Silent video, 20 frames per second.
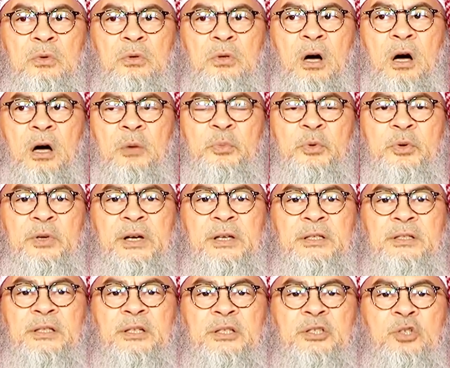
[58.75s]

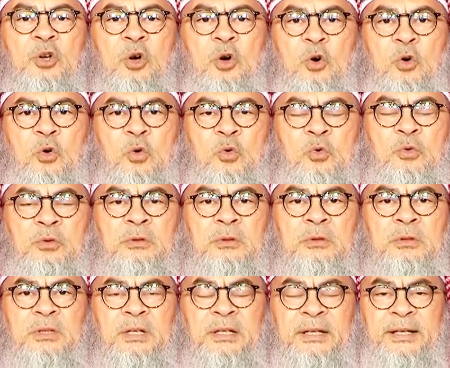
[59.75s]
operates his own
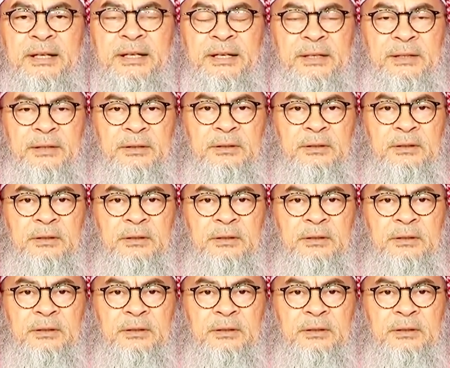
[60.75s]
clinic,